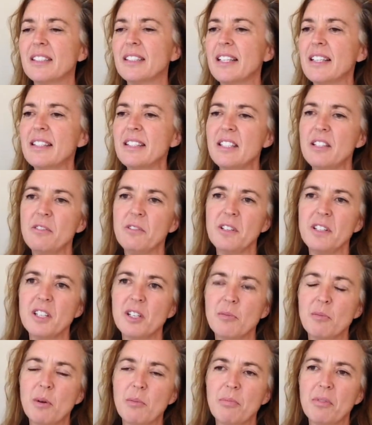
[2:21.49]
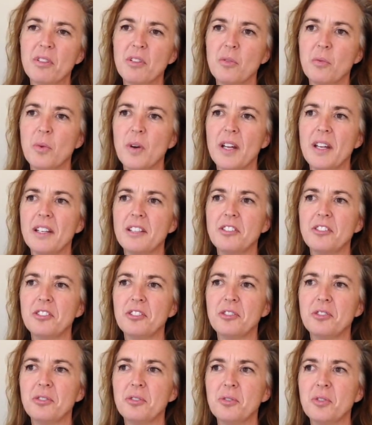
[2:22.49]
let's see if we can come up with a way
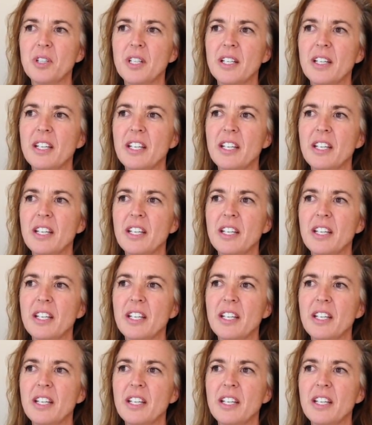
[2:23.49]
to